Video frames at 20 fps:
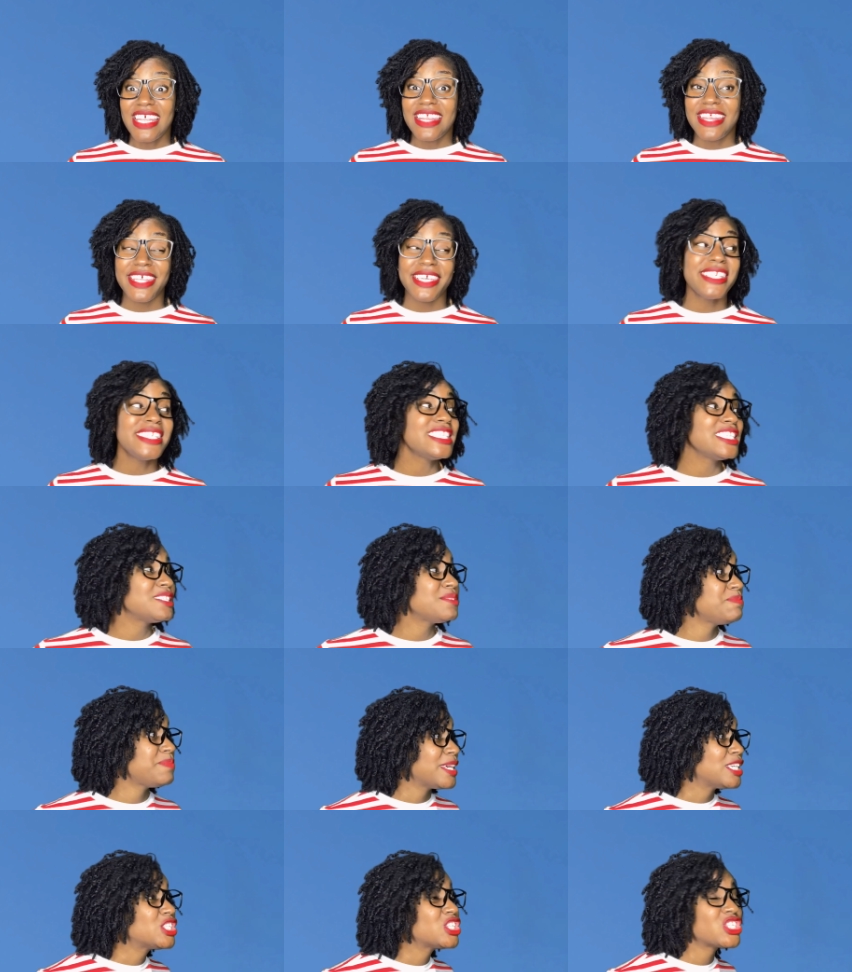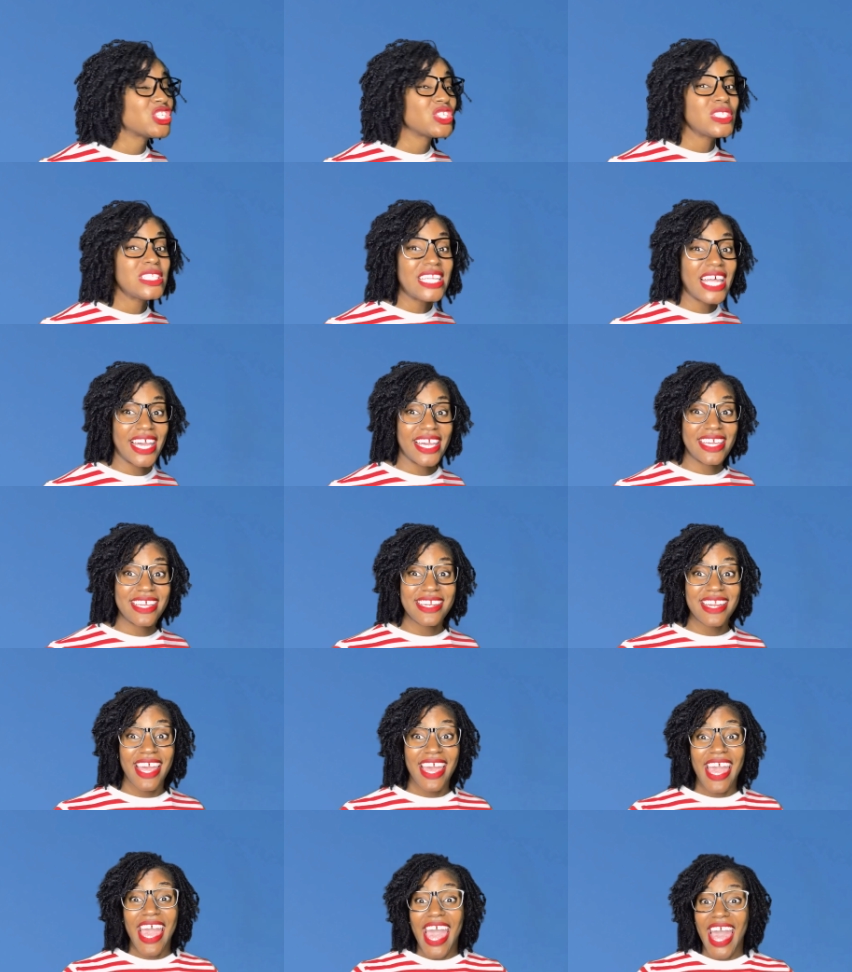This special light
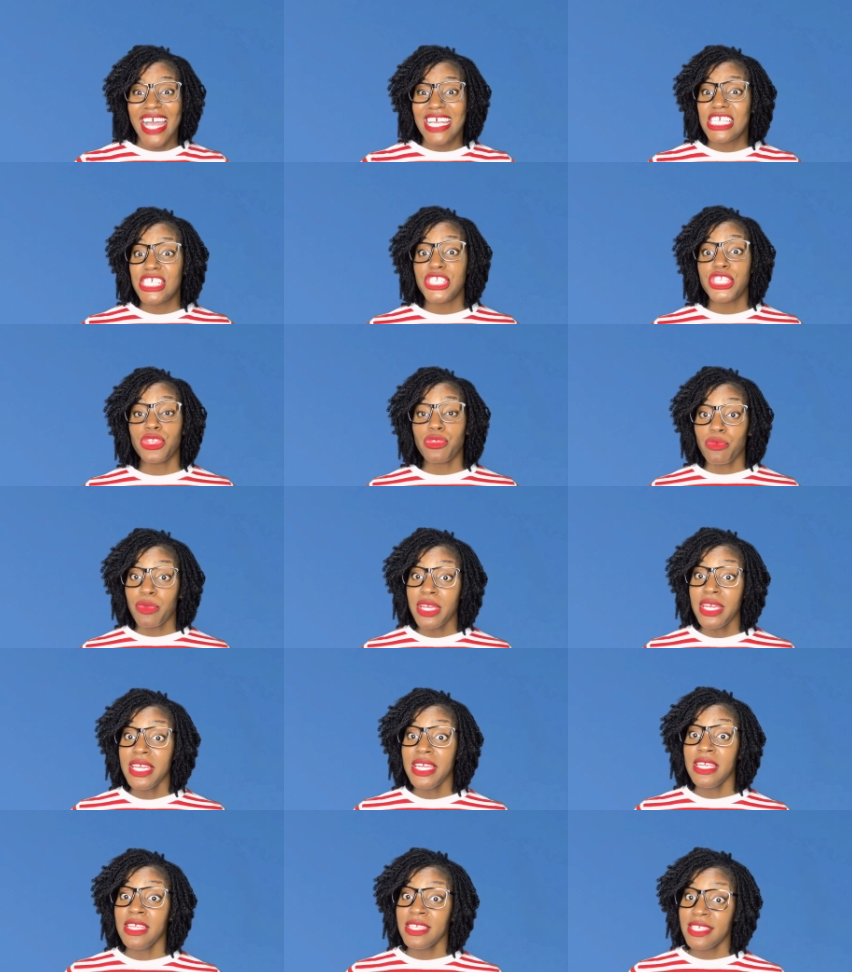has three